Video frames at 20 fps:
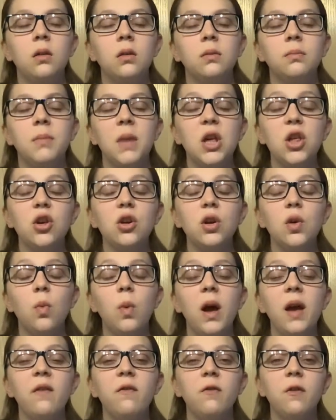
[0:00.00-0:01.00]
make sure to
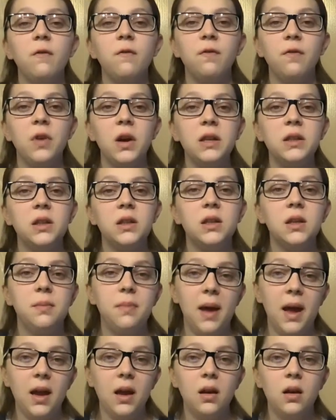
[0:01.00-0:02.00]
wipe from front to
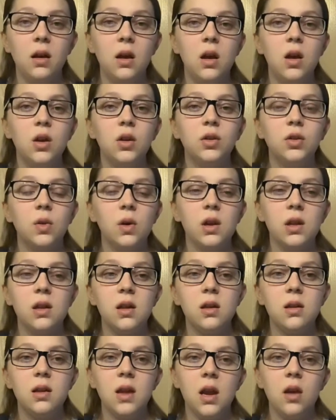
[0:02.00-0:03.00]
back towards
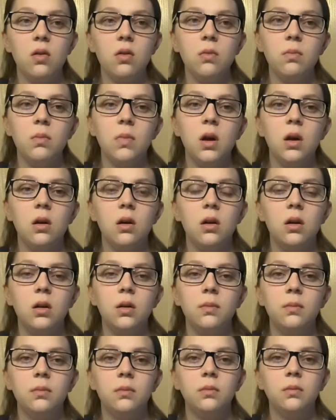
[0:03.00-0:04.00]
the sacrum.
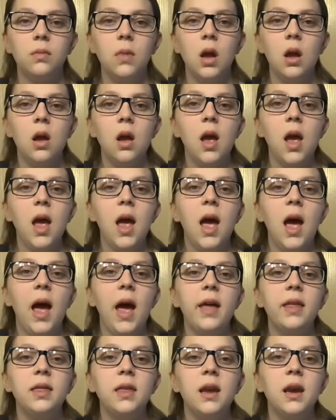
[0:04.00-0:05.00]

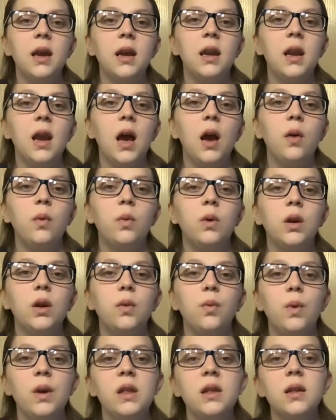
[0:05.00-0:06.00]
And then I
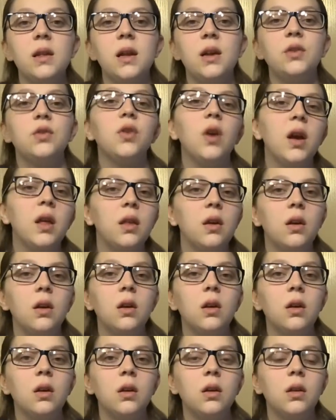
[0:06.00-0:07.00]
would rinse and dry
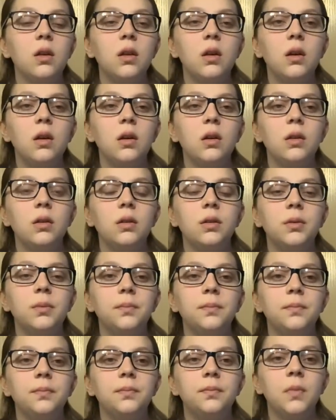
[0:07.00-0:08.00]

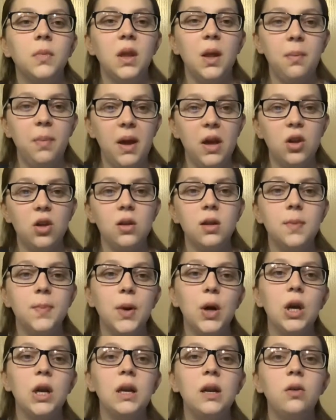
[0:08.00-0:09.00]
the patient's
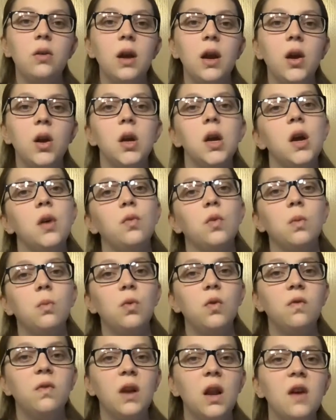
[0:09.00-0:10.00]
perineal area and
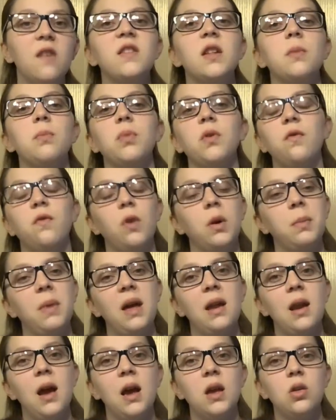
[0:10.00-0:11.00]
remove gloves and perform
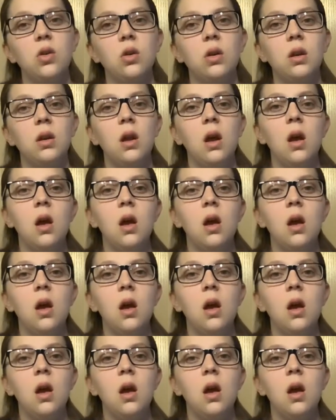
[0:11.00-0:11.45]
hand hygiene.